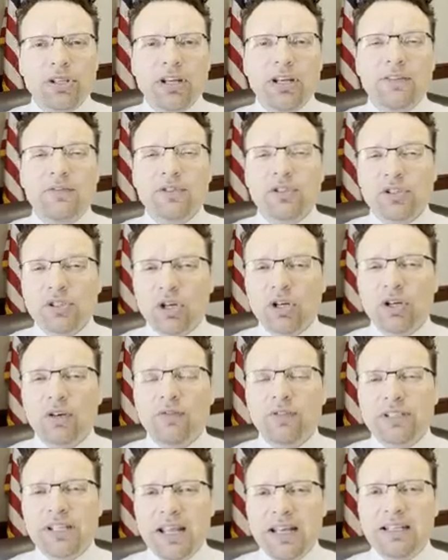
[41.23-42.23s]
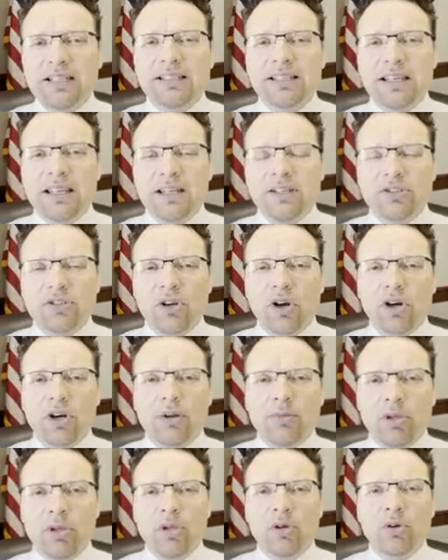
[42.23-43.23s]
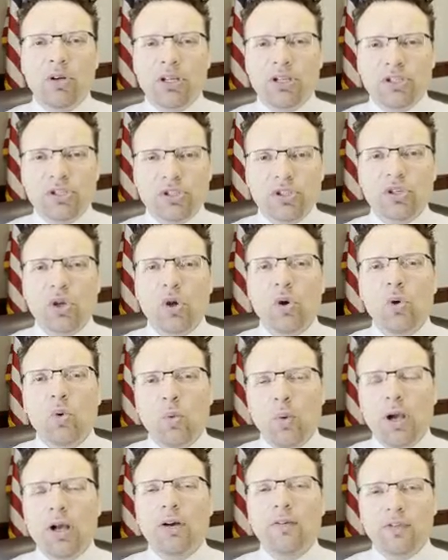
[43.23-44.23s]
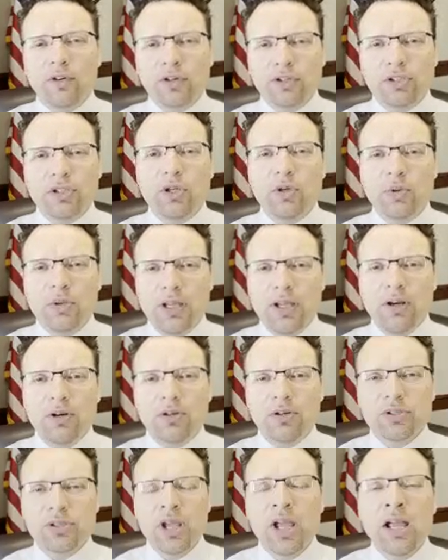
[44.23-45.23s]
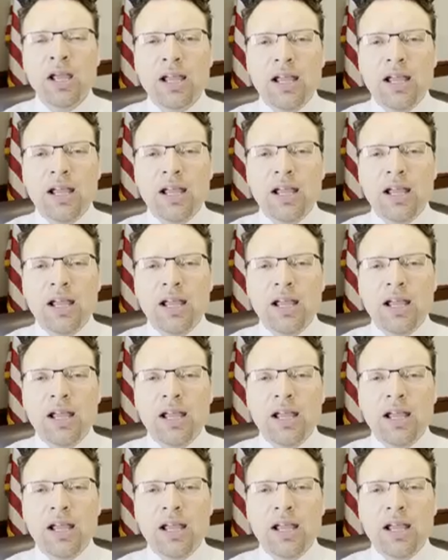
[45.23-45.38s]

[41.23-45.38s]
that have served Tennesseans in our community so well for 2 years.